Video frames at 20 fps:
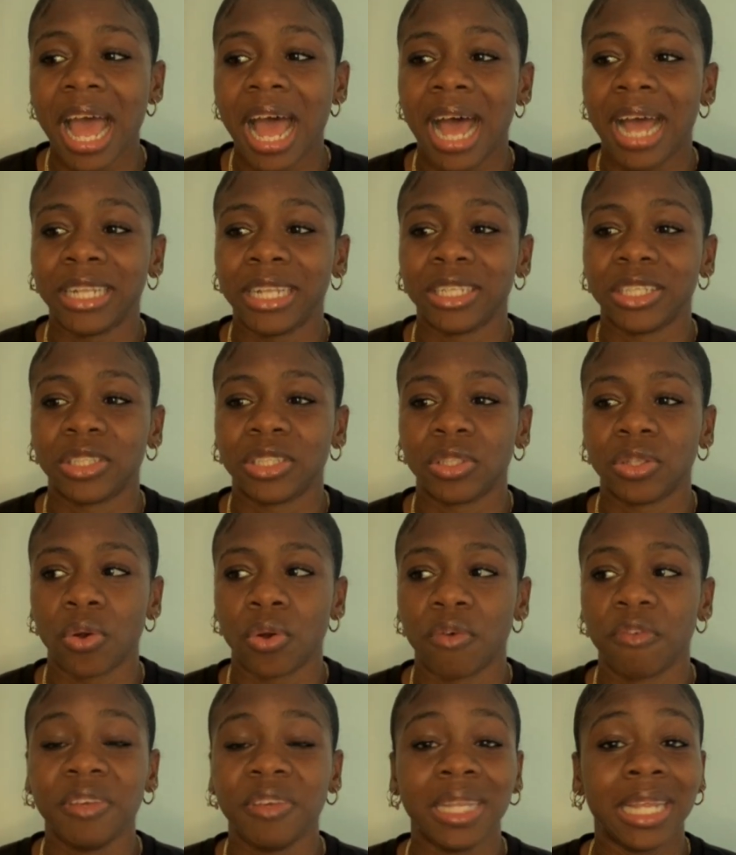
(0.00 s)
And
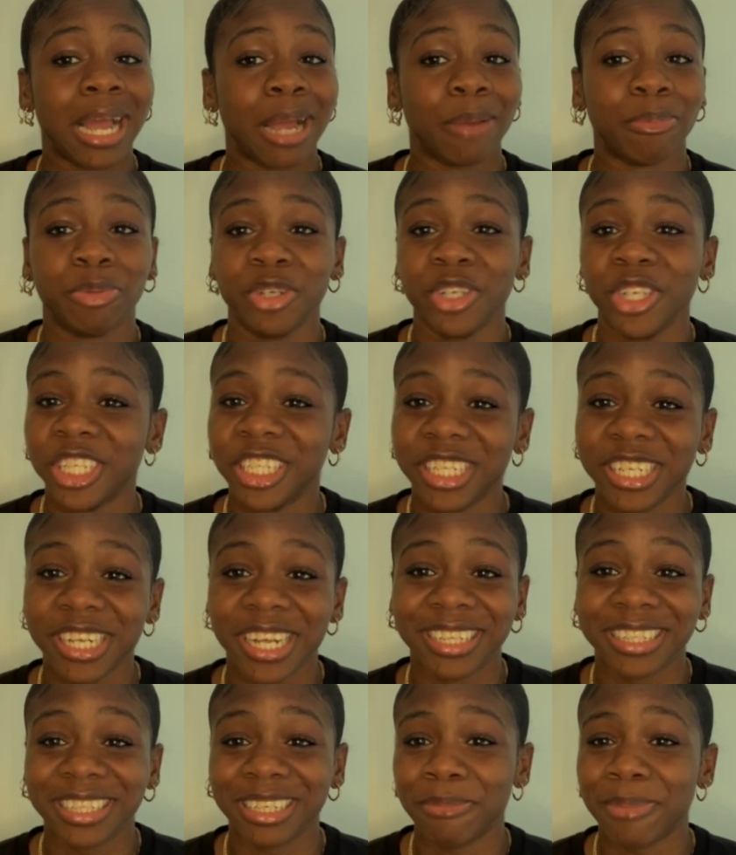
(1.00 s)
so being
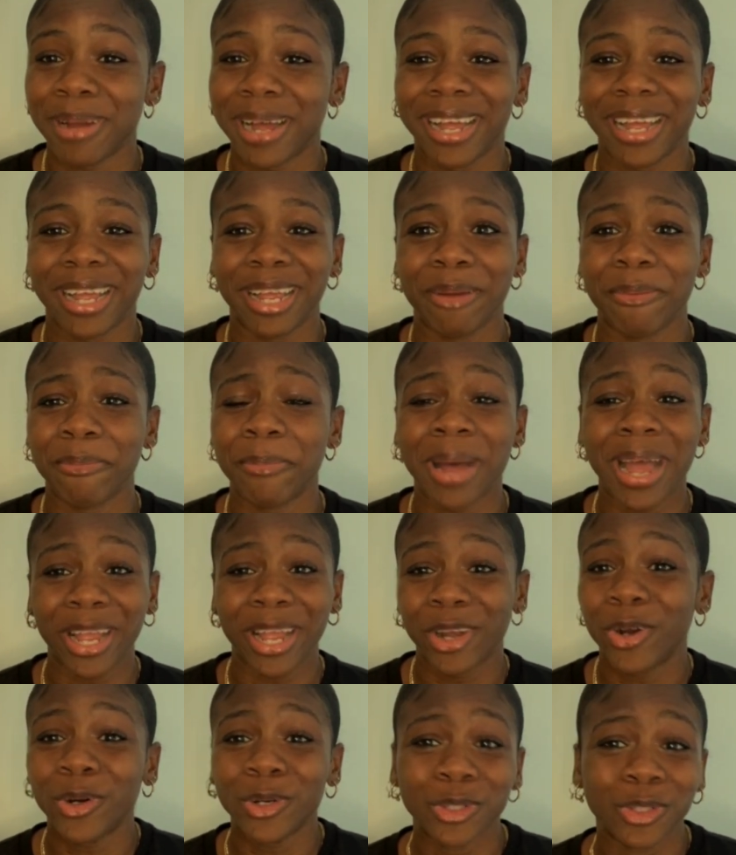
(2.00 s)
appreciated by my
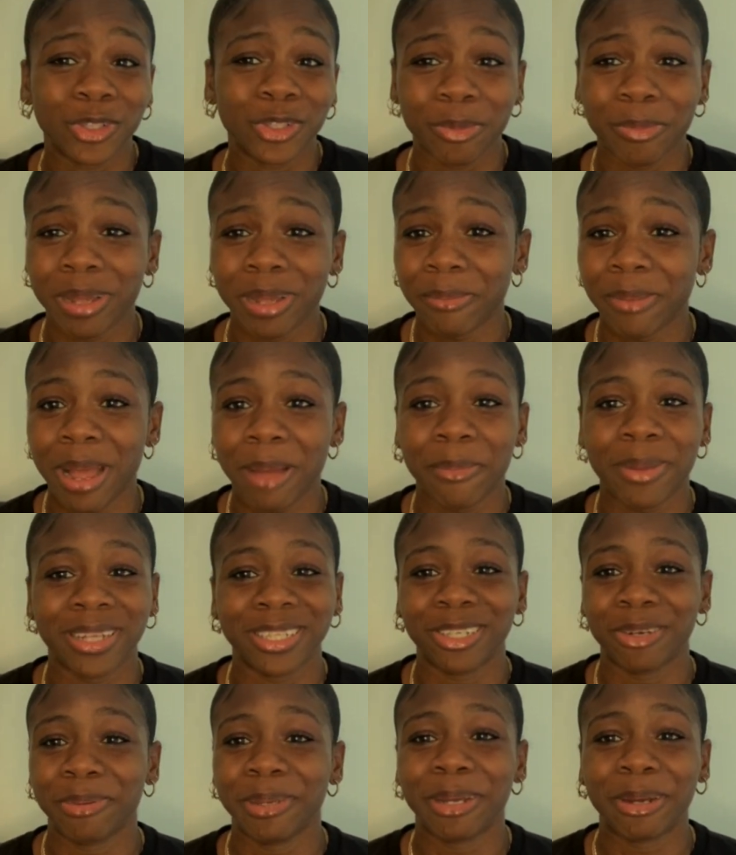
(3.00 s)
countrymen, by my
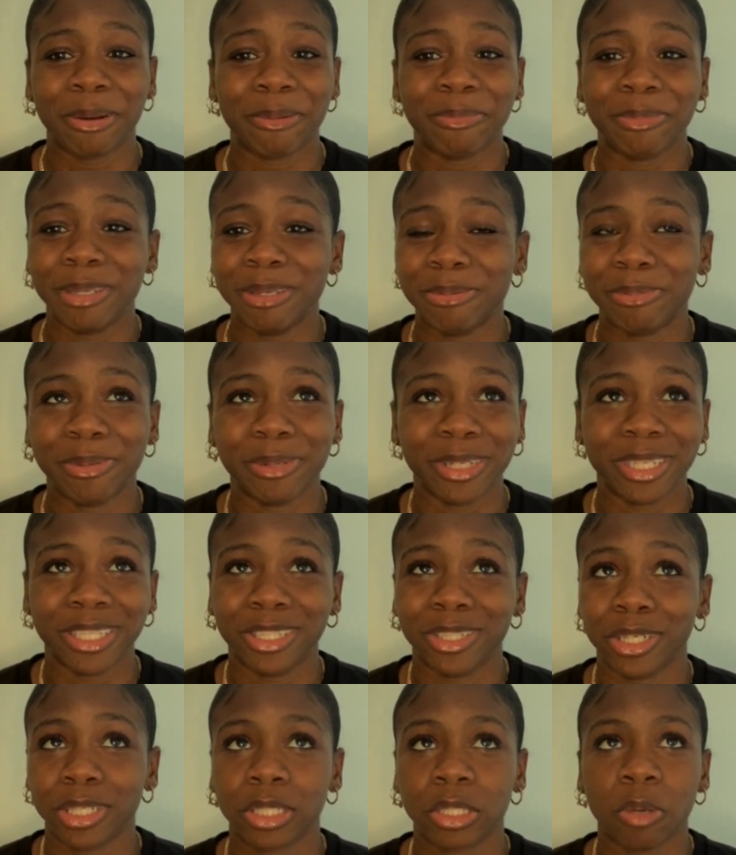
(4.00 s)
Jamaican people, is
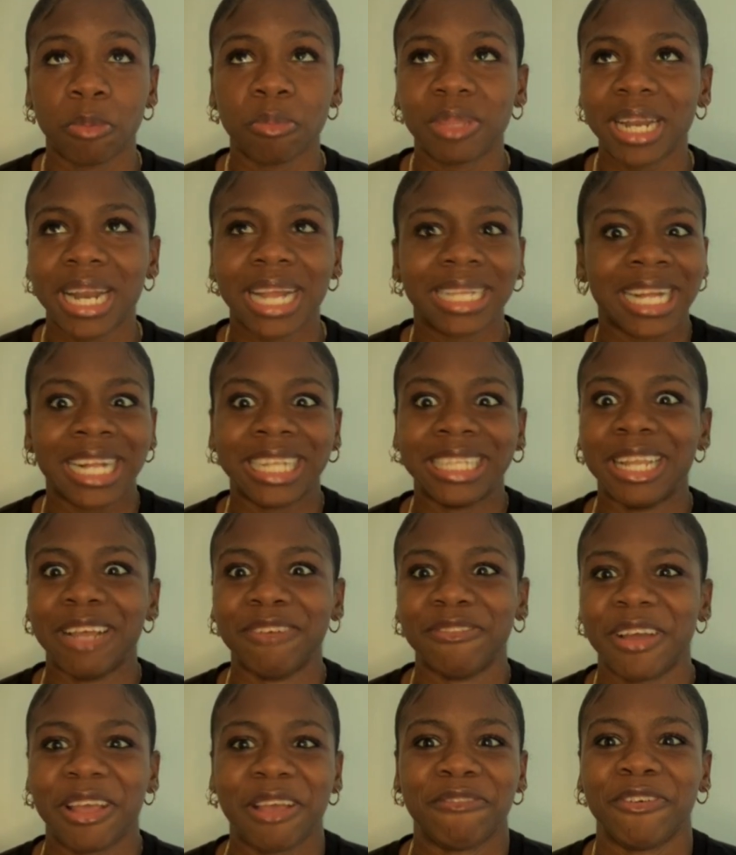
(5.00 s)
just something that I'll
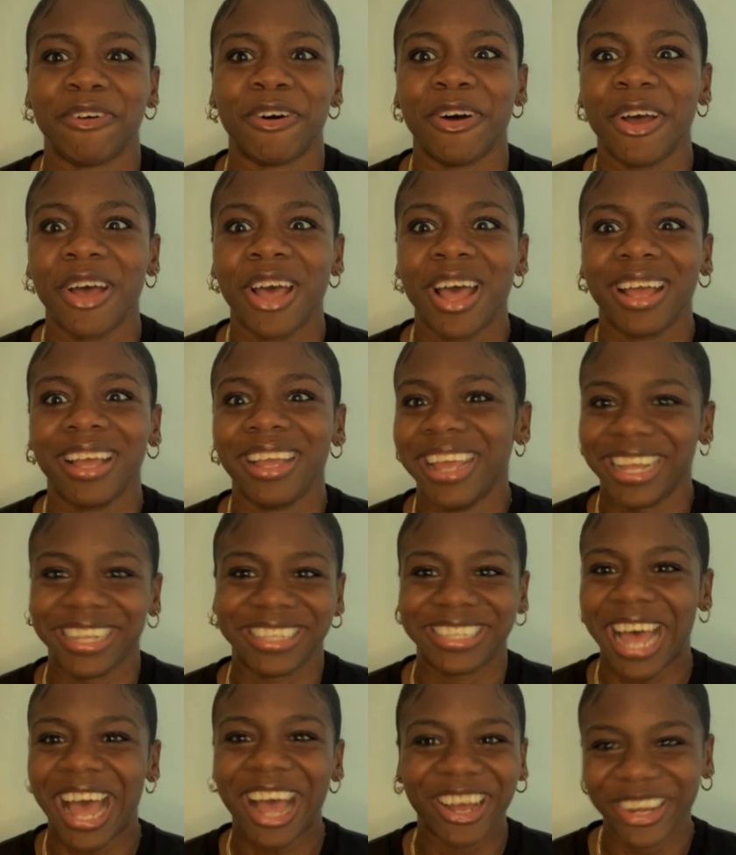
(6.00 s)
never ever get
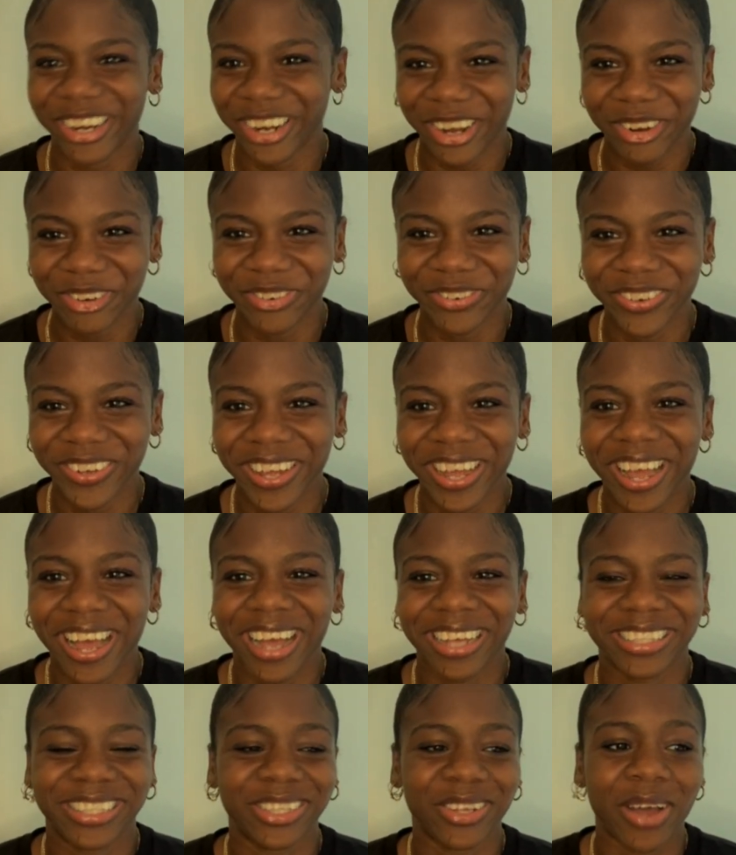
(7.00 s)
tired of.
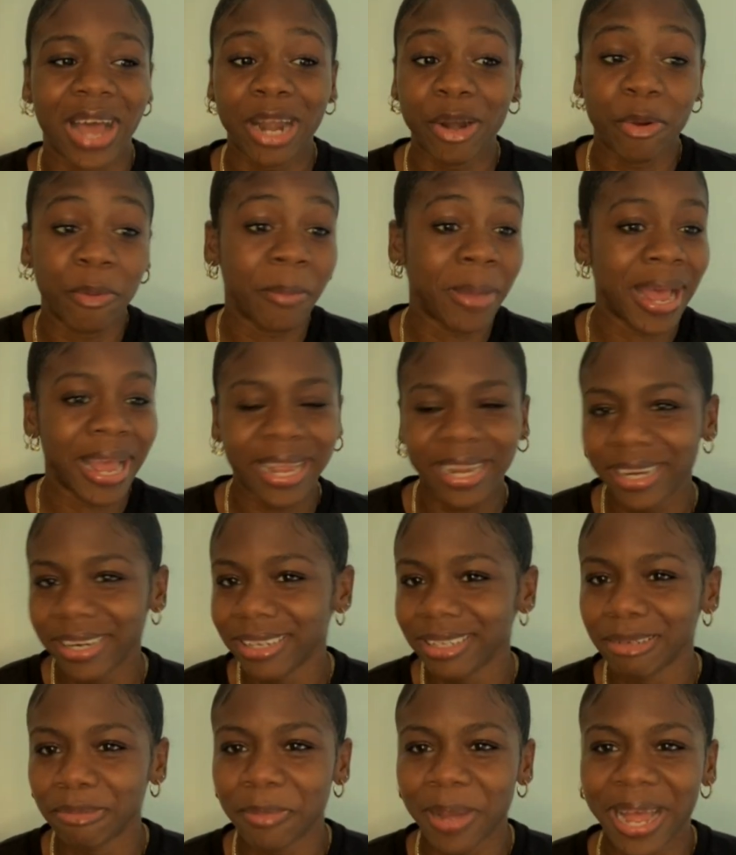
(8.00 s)
So I don't
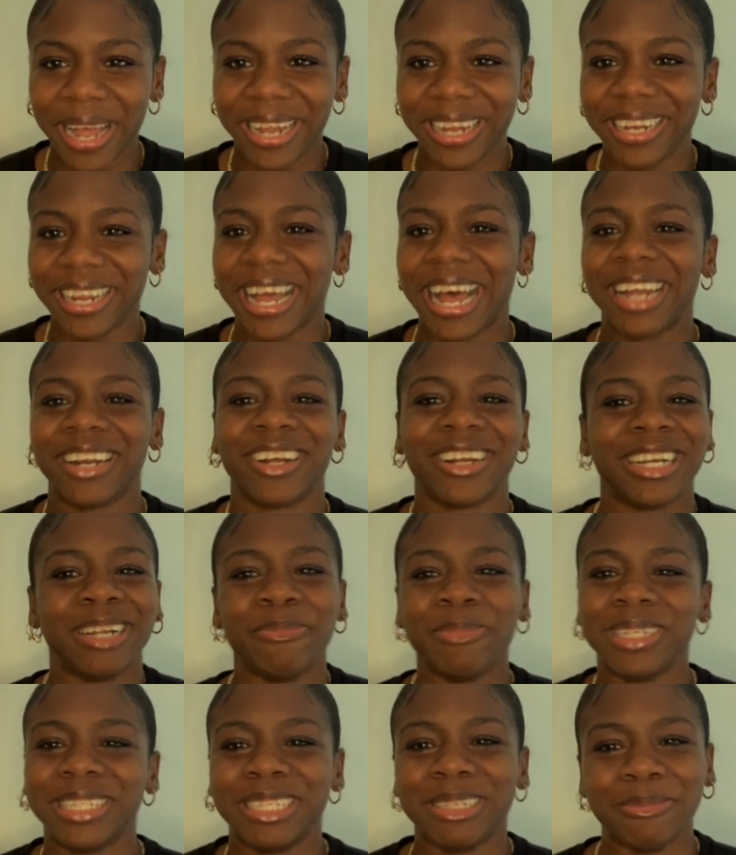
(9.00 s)
mind my
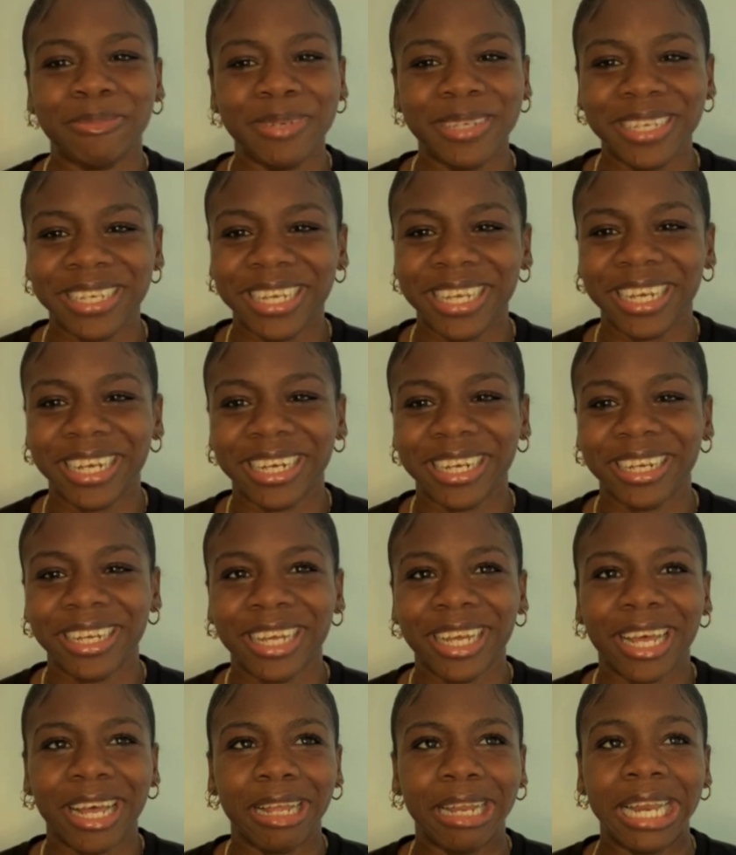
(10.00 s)
anonymity being
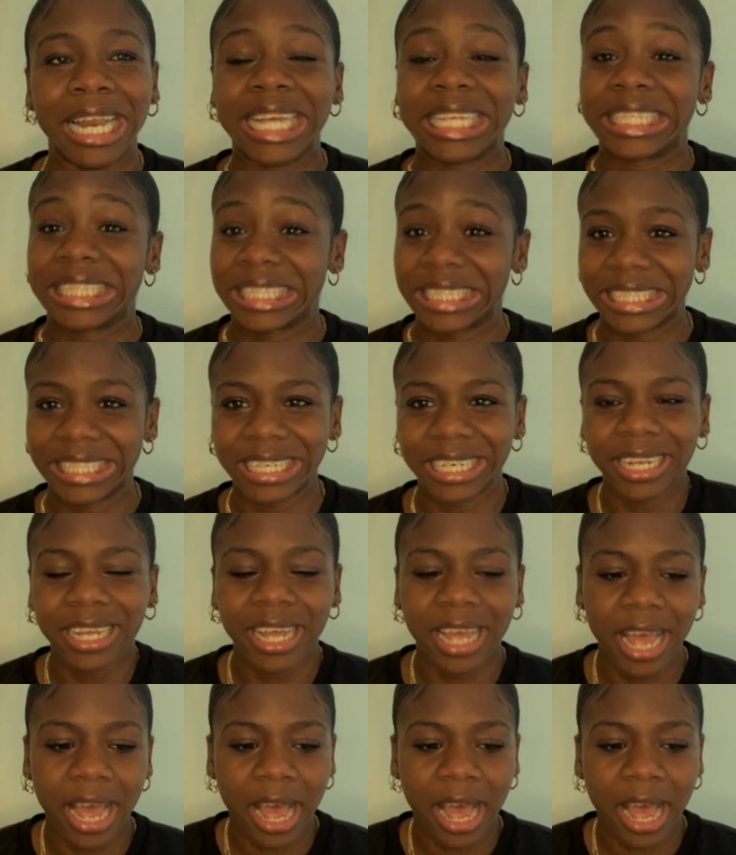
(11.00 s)
lessened.